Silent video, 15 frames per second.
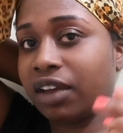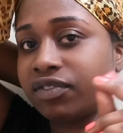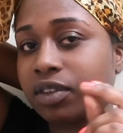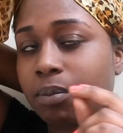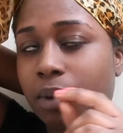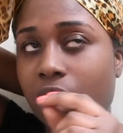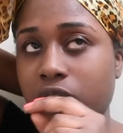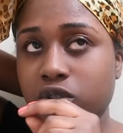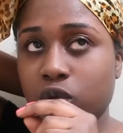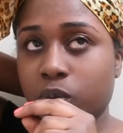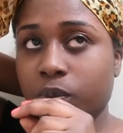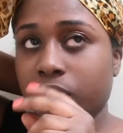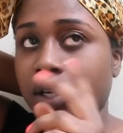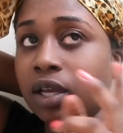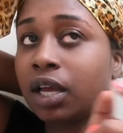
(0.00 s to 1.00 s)
left the box
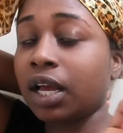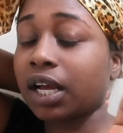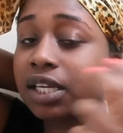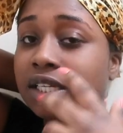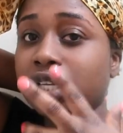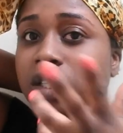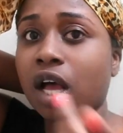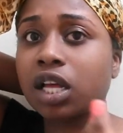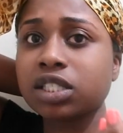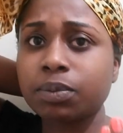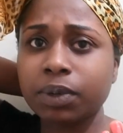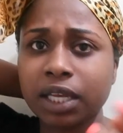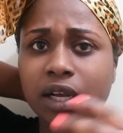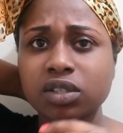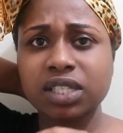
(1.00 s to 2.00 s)
open because I was
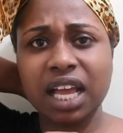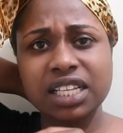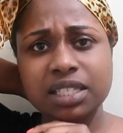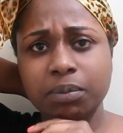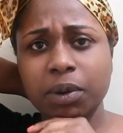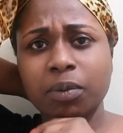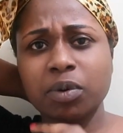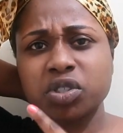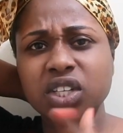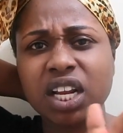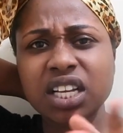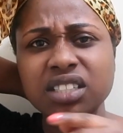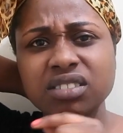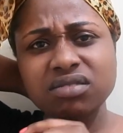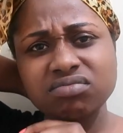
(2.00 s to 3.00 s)
contemplating. I was asking my mom, should
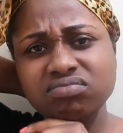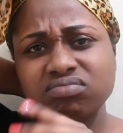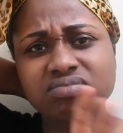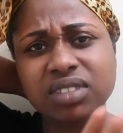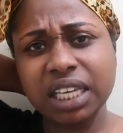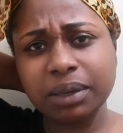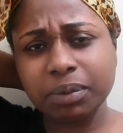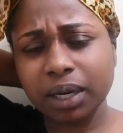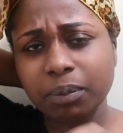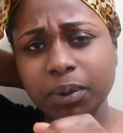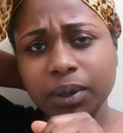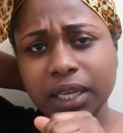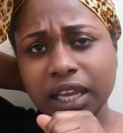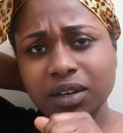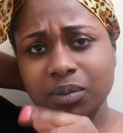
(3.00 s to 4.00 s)
I tape it up
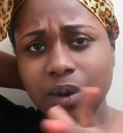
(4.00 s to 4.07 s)
again?